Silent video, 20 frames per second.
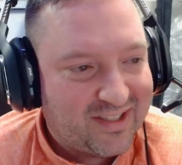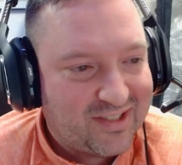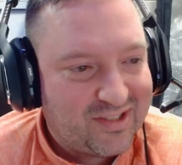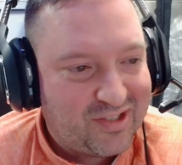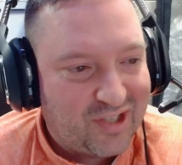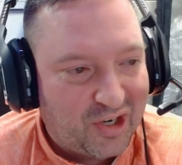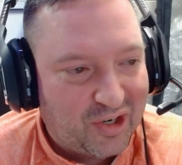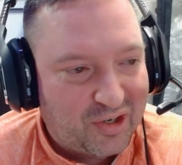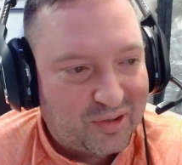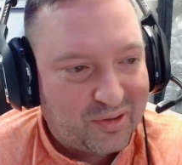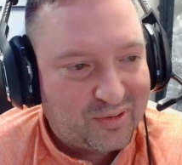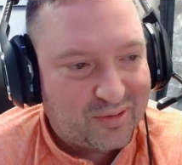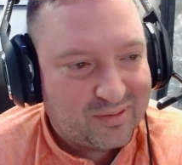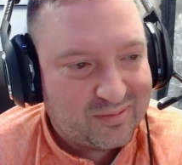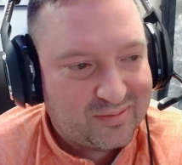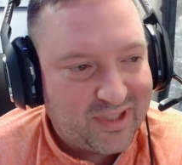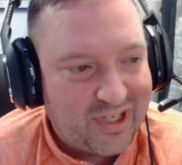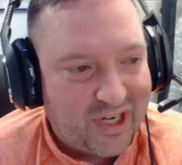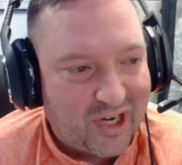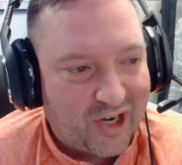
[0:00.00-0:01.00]
So,
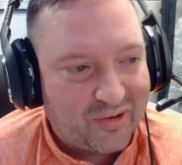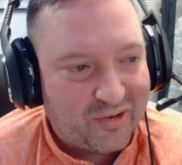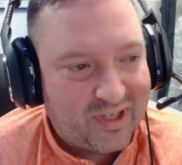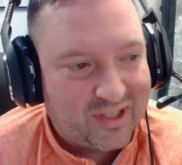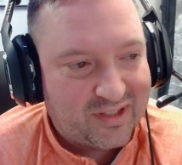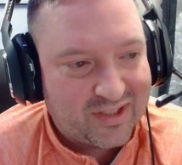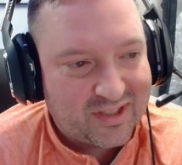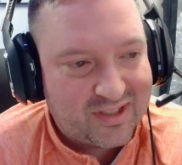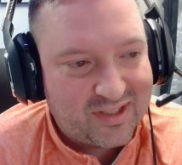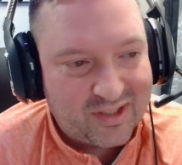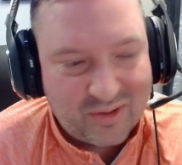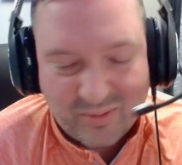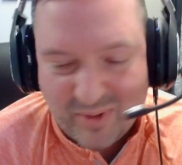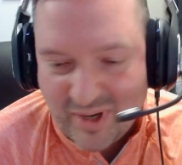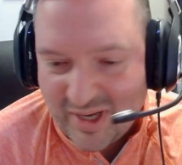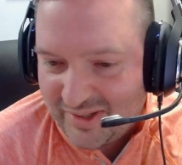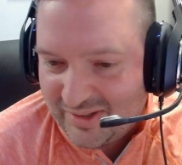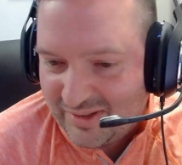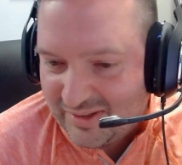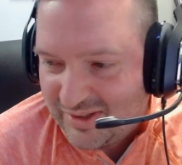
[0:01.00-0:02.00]
you know, it looks at the
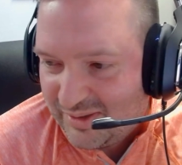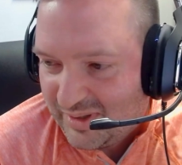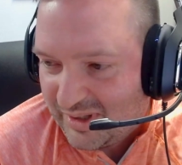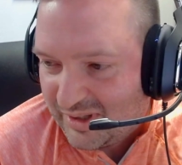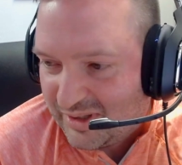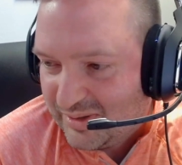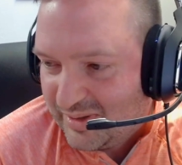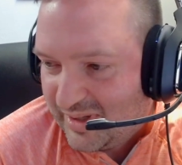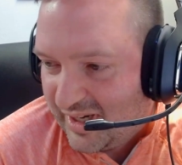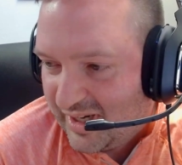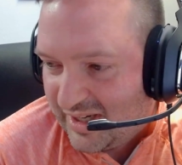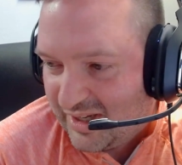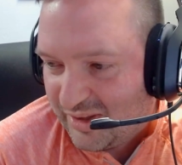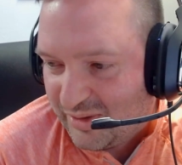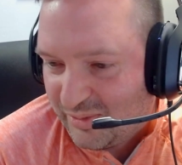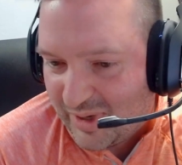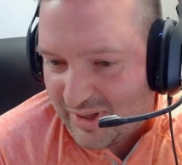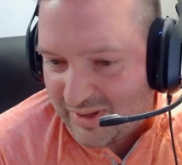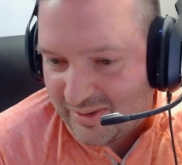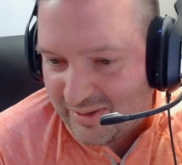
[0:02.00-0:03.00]
weather to include any of
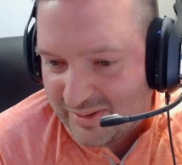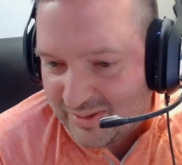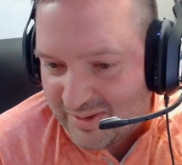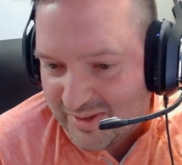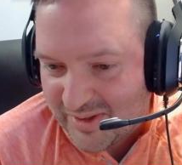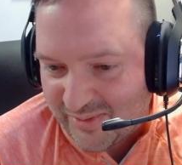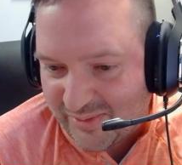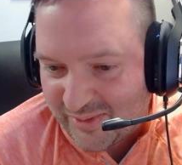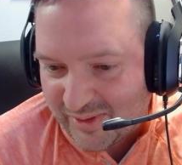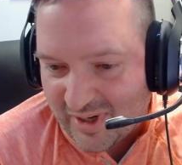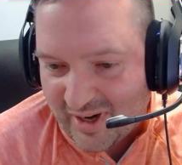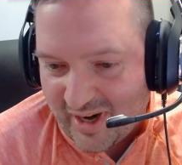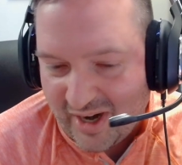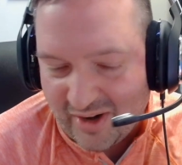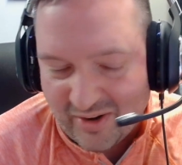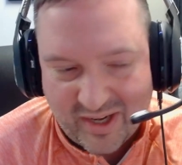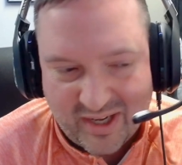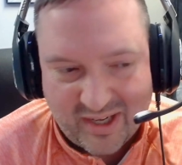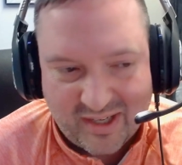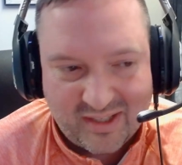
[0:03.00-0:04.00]
the weather alerts for our
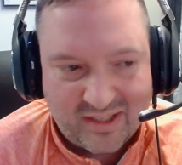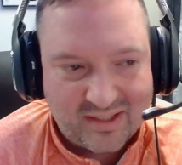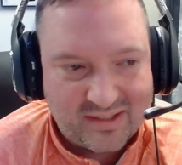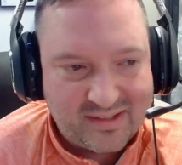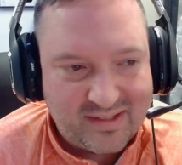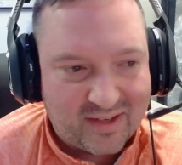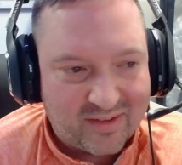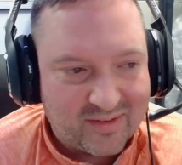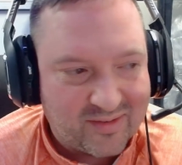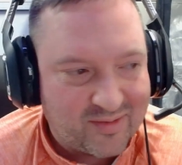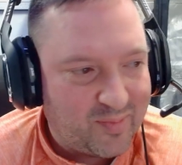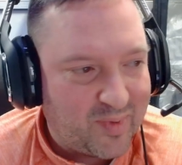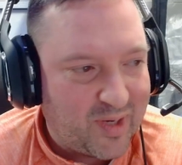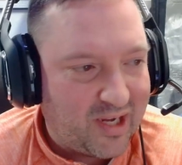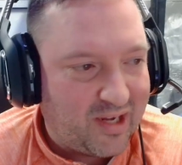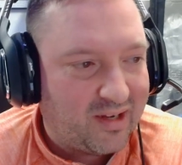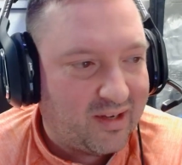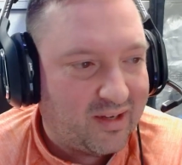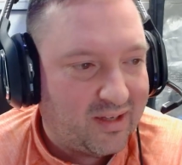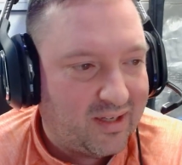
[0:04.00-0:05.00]
area and it tells
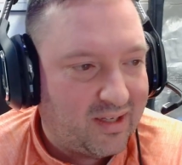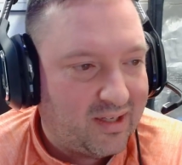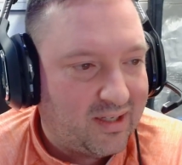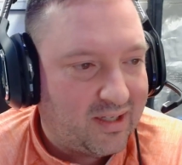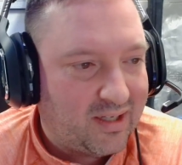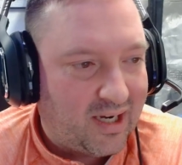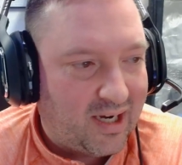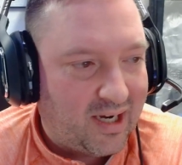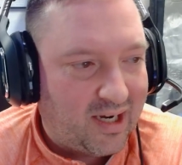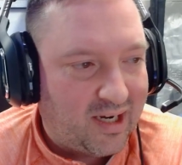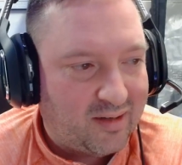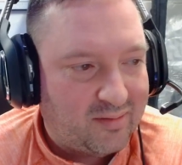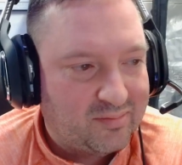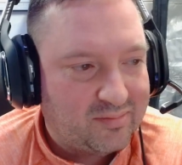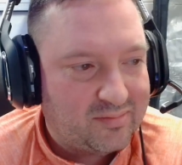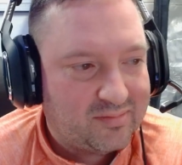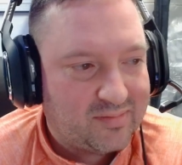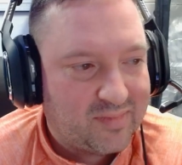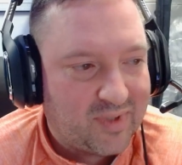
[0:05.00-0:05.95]
me um,